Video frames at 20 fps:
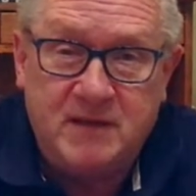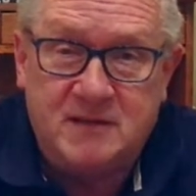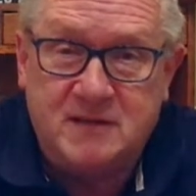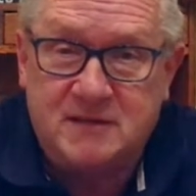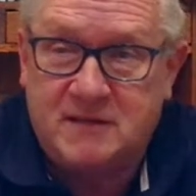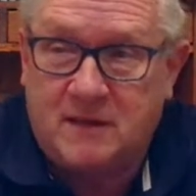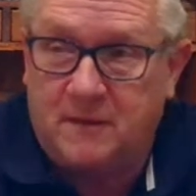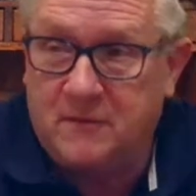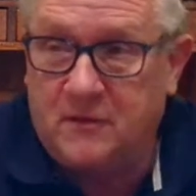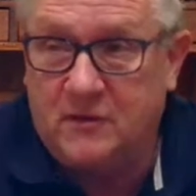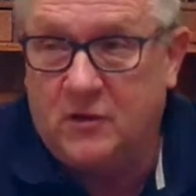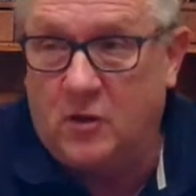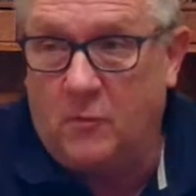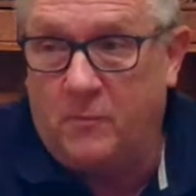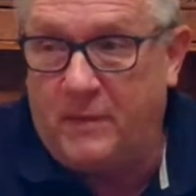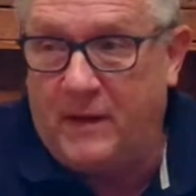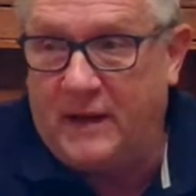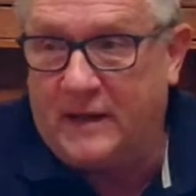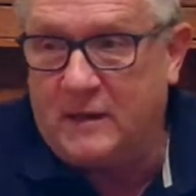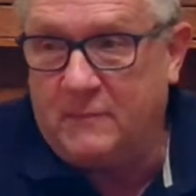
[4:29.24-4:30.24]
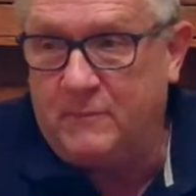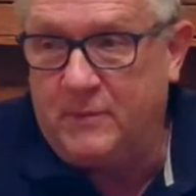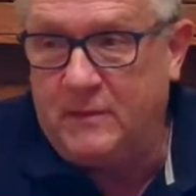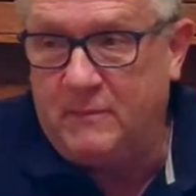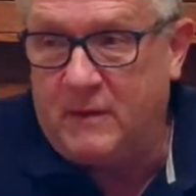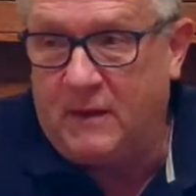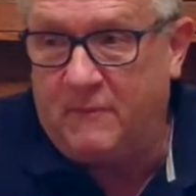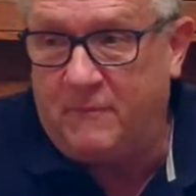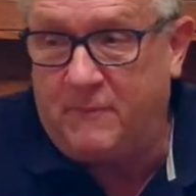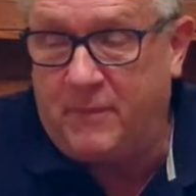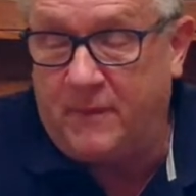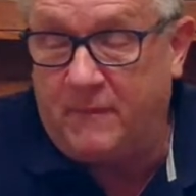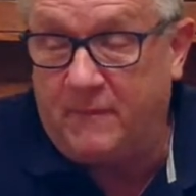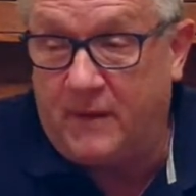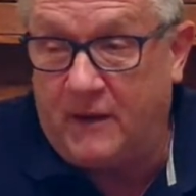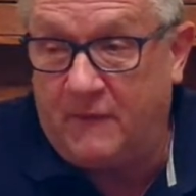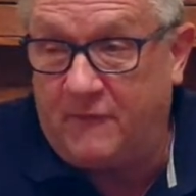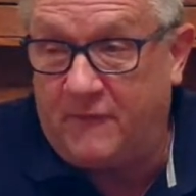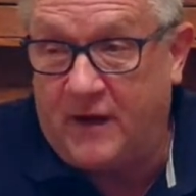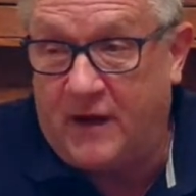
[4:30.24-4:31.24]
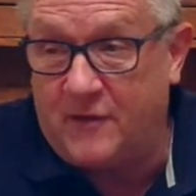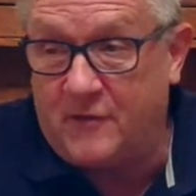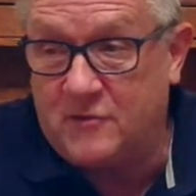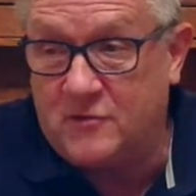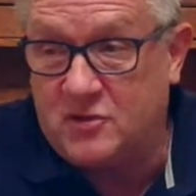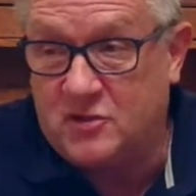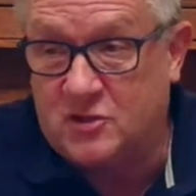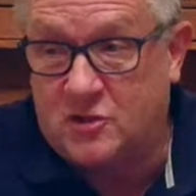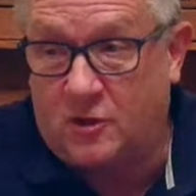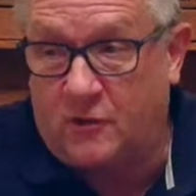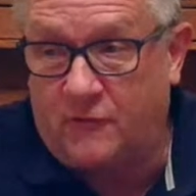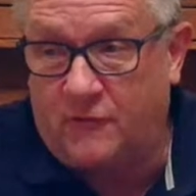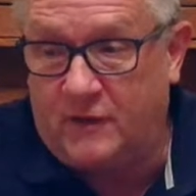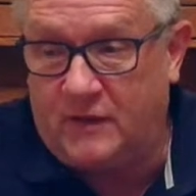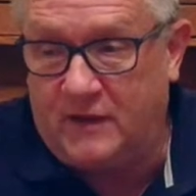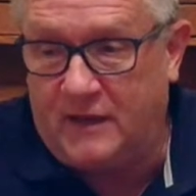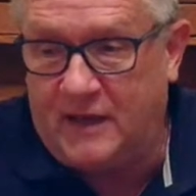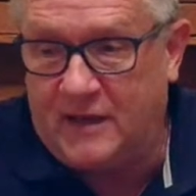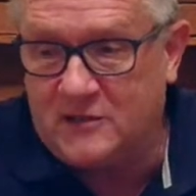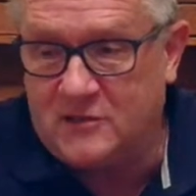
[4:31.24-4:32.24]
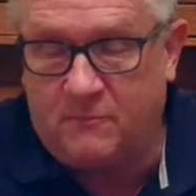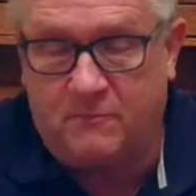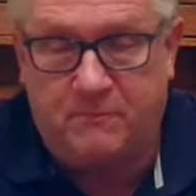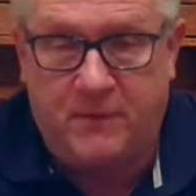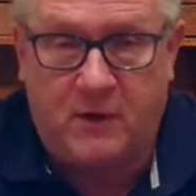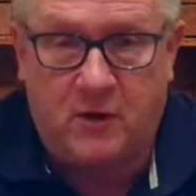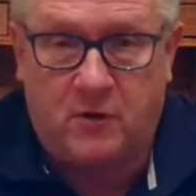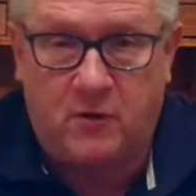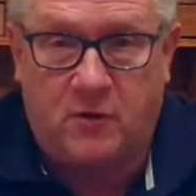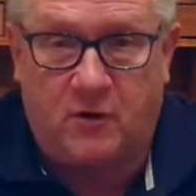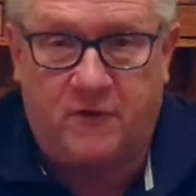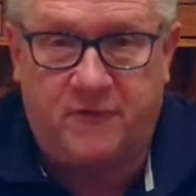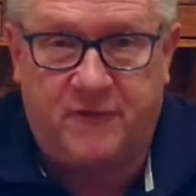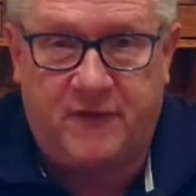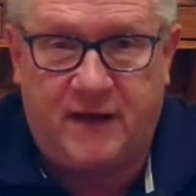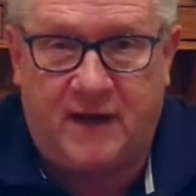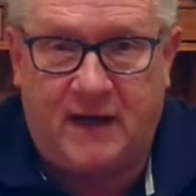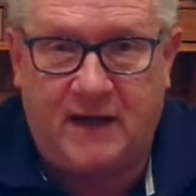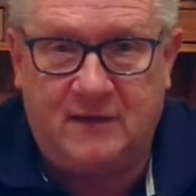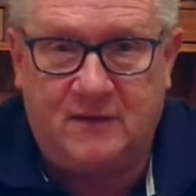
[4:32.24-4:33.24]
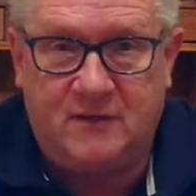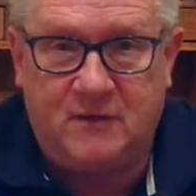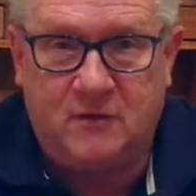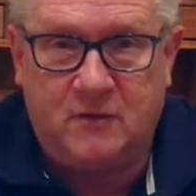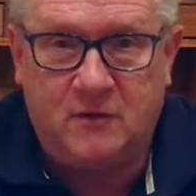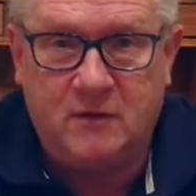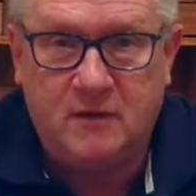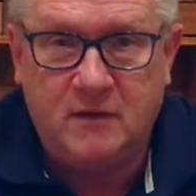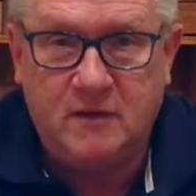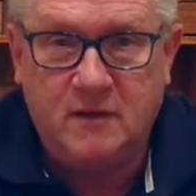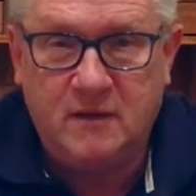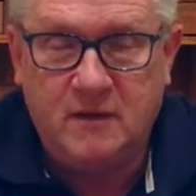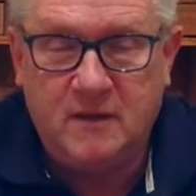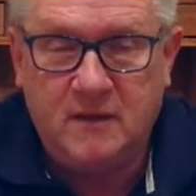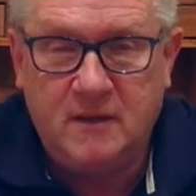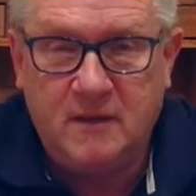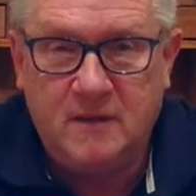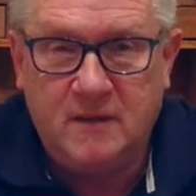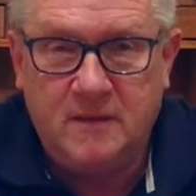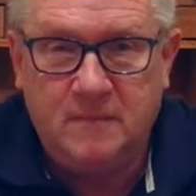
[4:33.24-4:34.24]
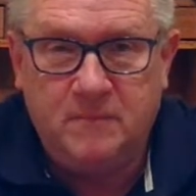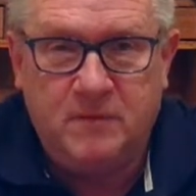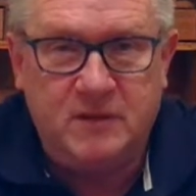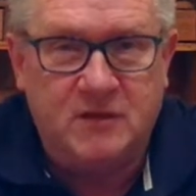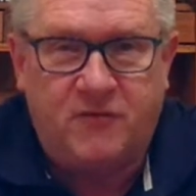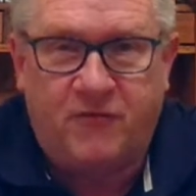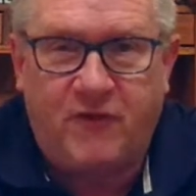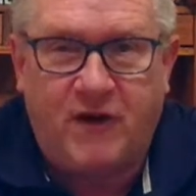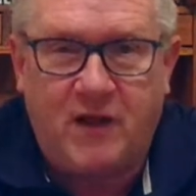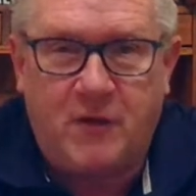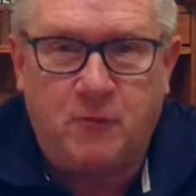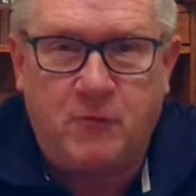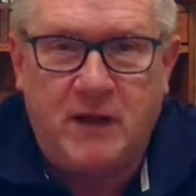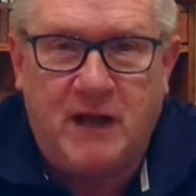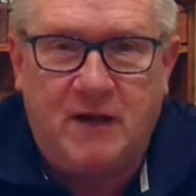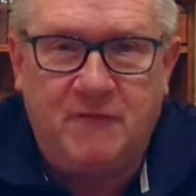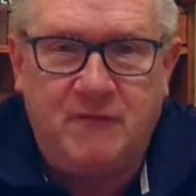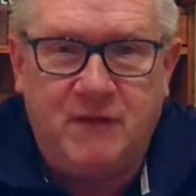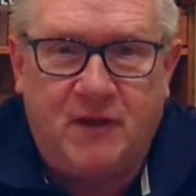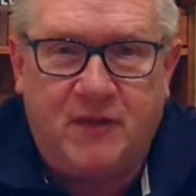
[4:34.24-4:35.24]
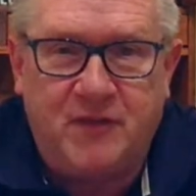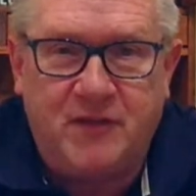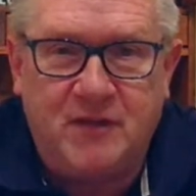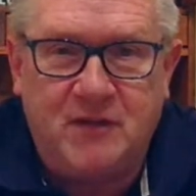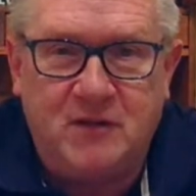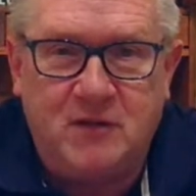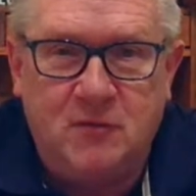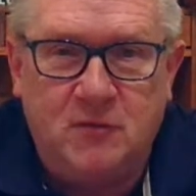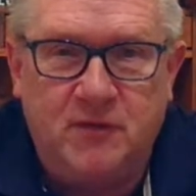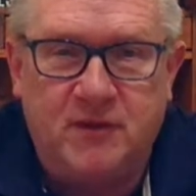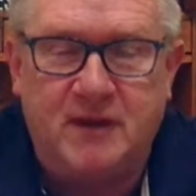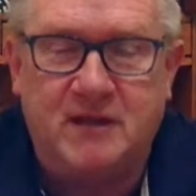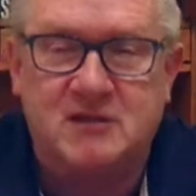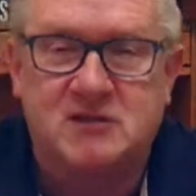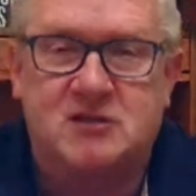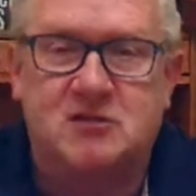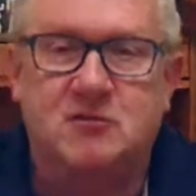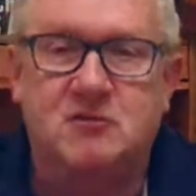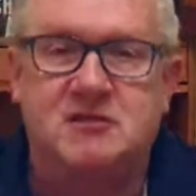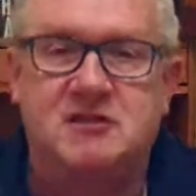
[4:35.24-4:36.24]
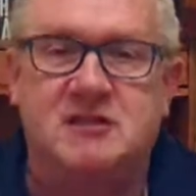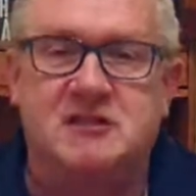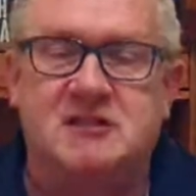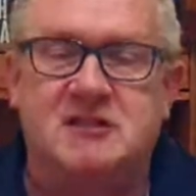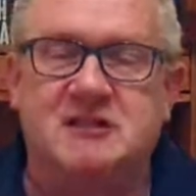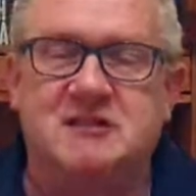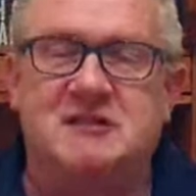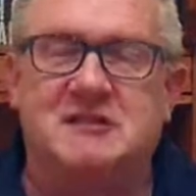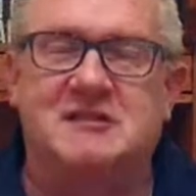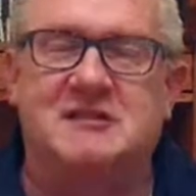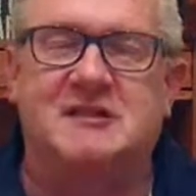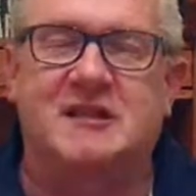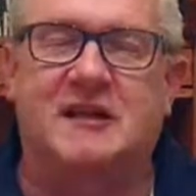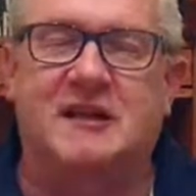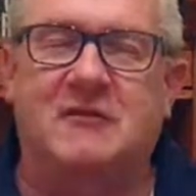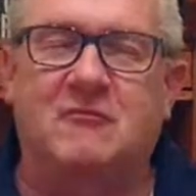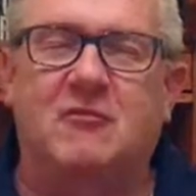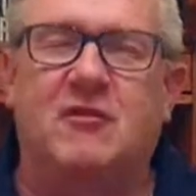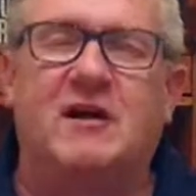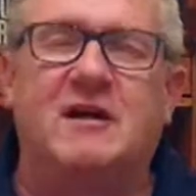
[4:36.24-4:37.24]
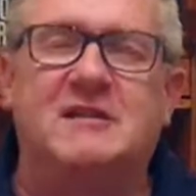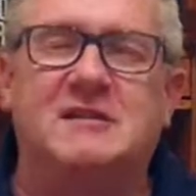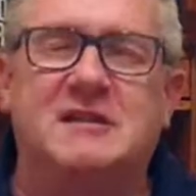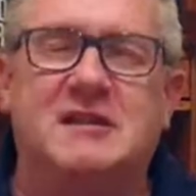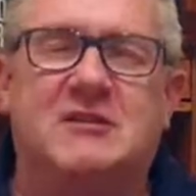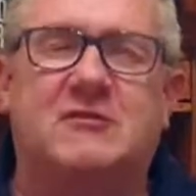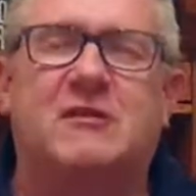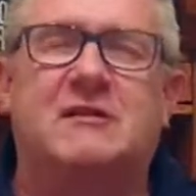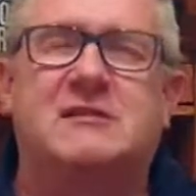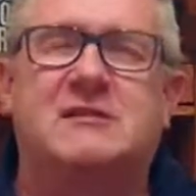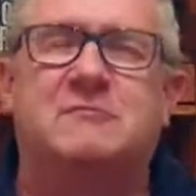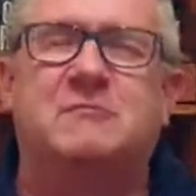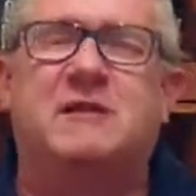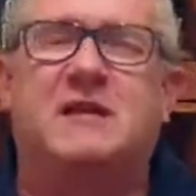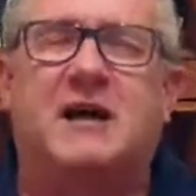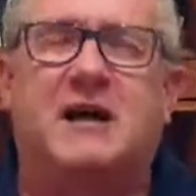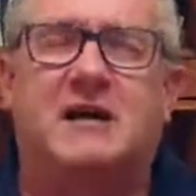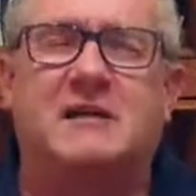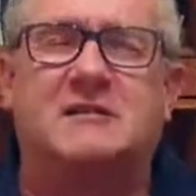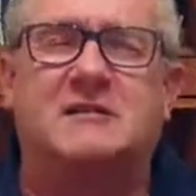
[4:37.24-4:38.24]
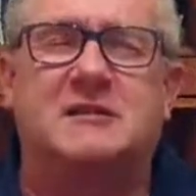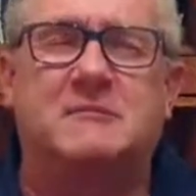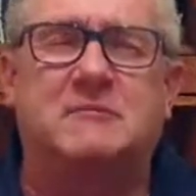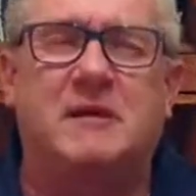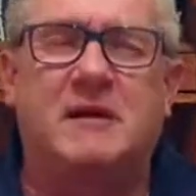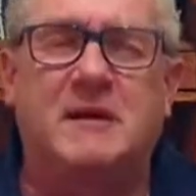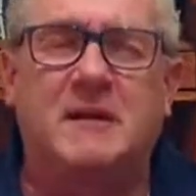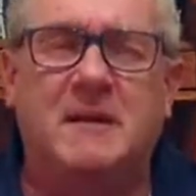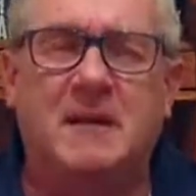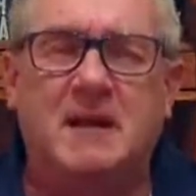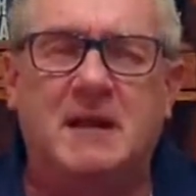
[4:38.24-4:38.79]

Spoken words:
He says, I'm going to go back and be my father's servant. He has it better off than I do. But his father would have nothing to do with it. As soon as he sees his son, he runs, he greets him, he hugs him.